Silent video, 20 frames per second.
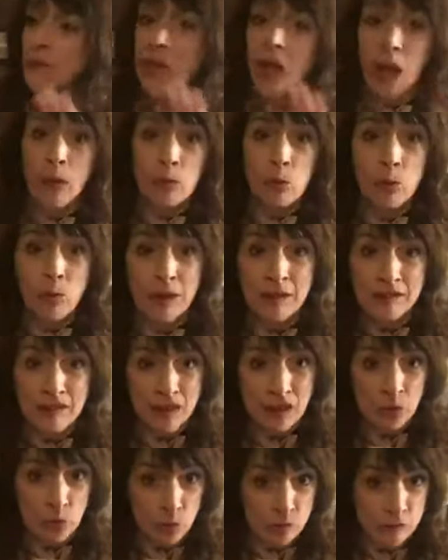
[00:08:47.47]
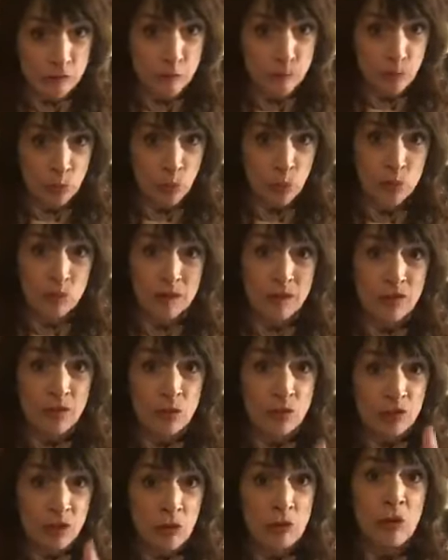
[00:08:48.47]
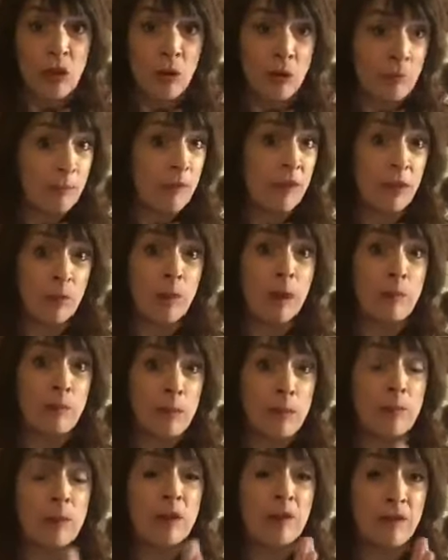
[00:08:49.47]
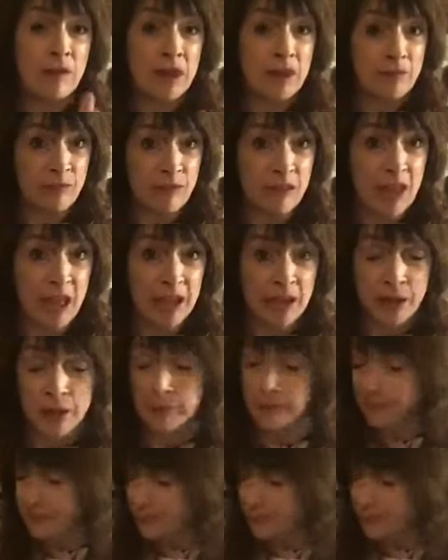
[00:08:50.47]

And we went to Port, and if you don't know it, by the way, people living in Vienna,